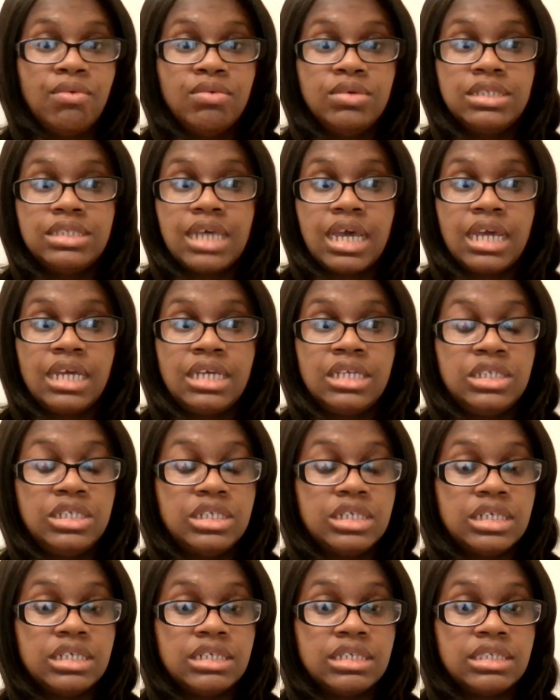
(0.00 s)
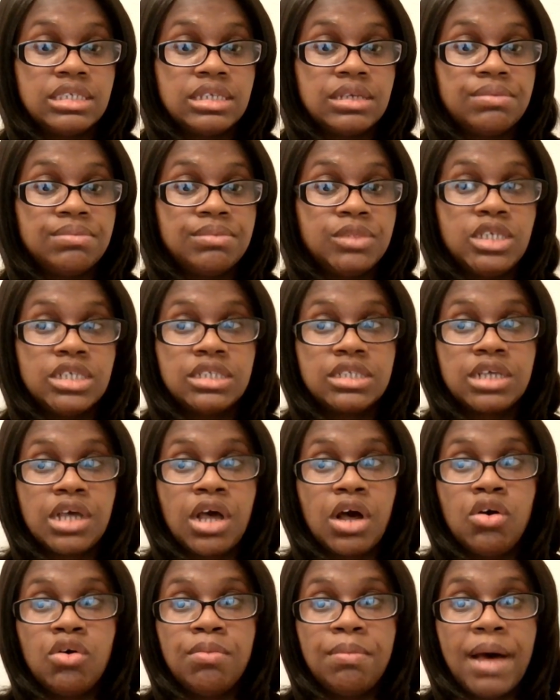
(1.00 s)
I would say just just
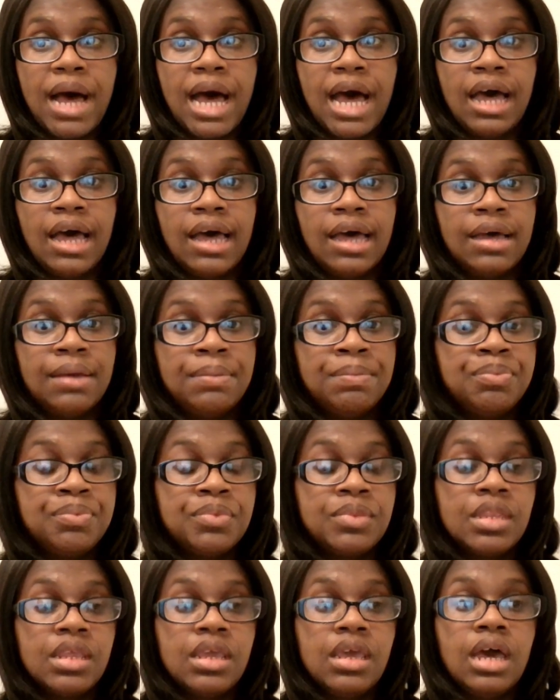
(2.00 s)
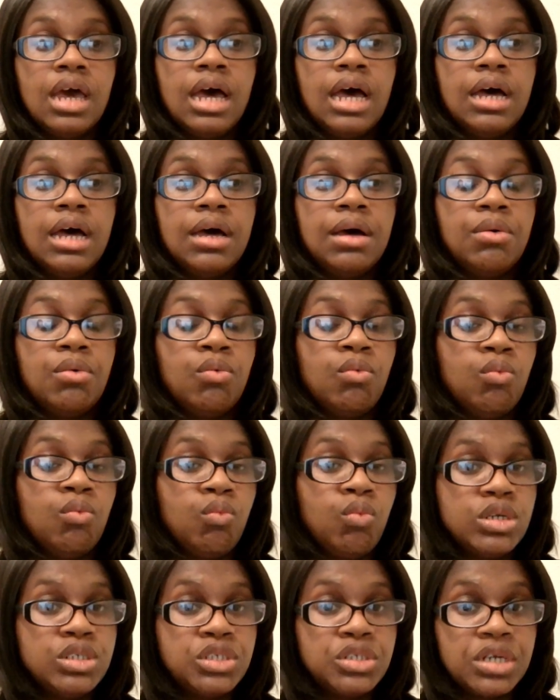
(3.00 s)
go by uh,
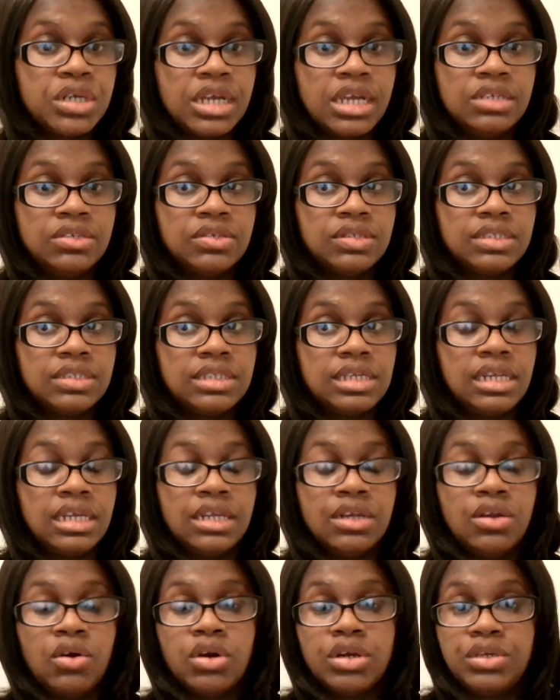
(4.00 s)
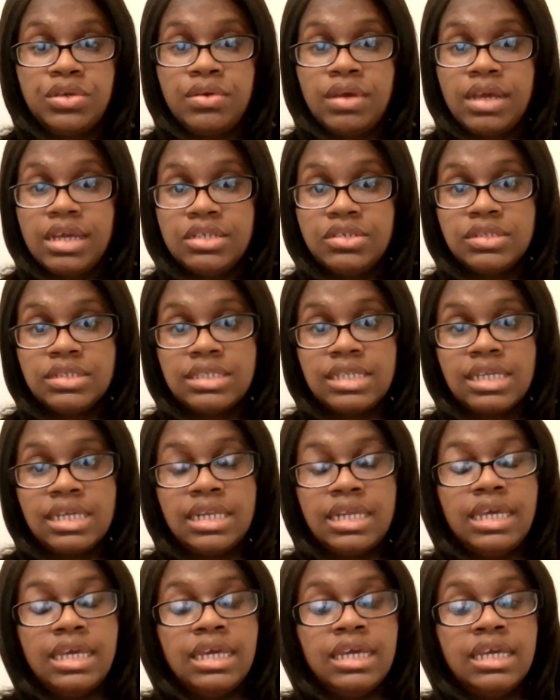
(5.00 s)
what you're interested in. Are you
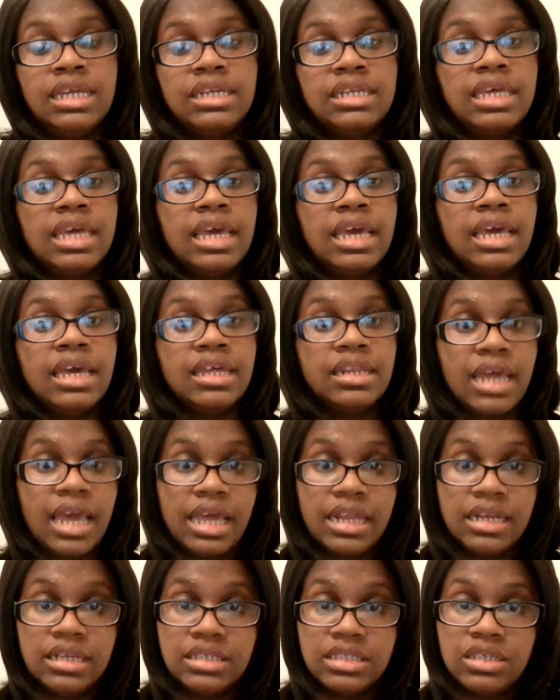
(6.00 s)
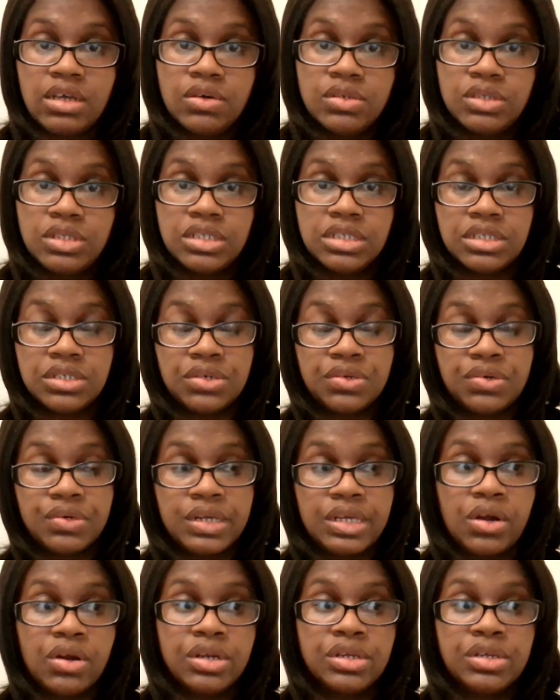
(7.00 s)
interested in getting an associate's
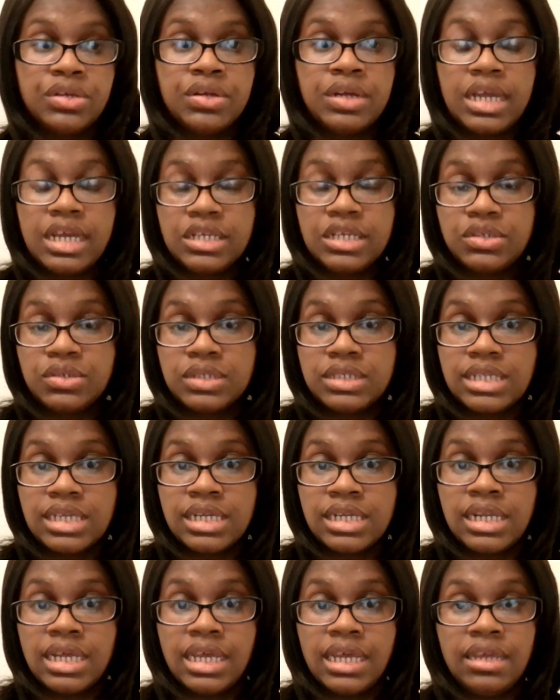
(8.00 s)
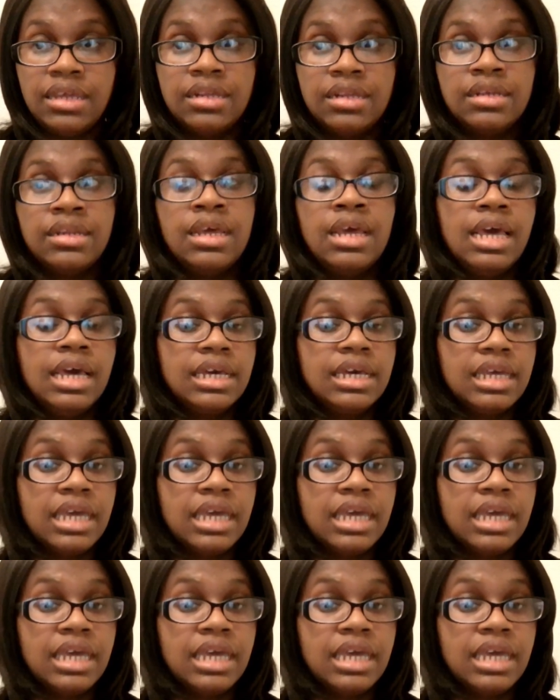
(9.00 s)
degree? Are you interested in